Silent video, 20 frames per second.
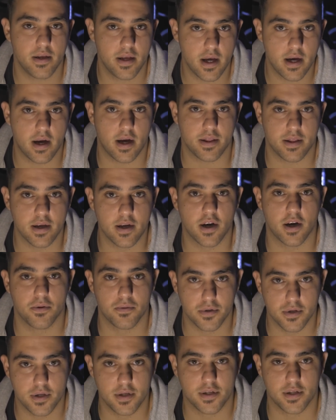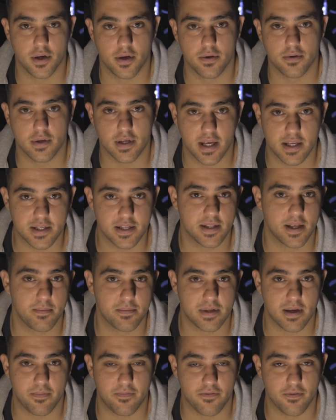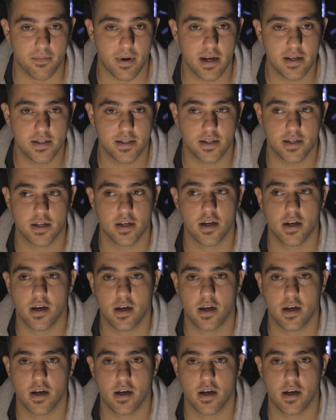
Yeah, I think I would. So it gets thumbs up from us.